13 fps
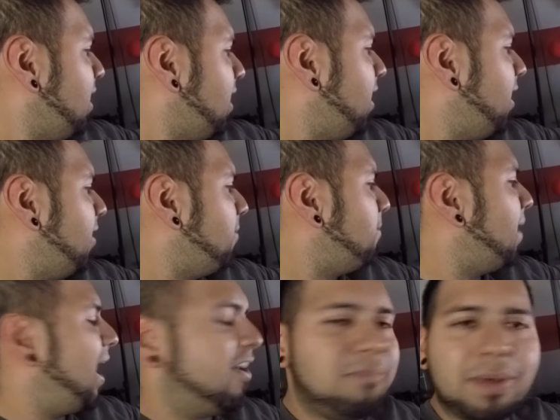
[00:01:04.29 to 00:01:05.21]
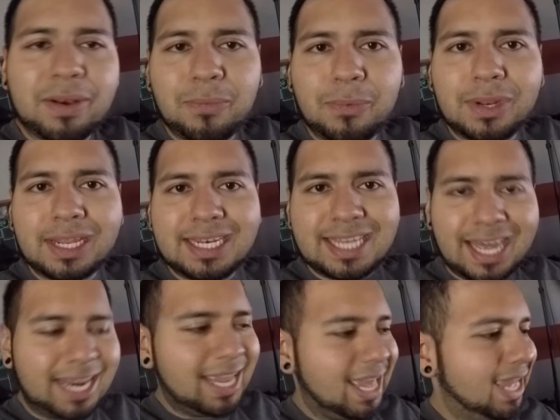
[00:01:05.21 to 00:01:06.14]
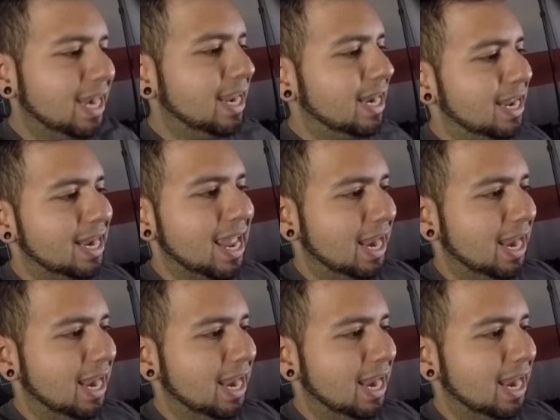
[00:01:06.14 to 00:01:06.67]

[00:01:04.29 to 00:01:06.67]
I've been really dedicated and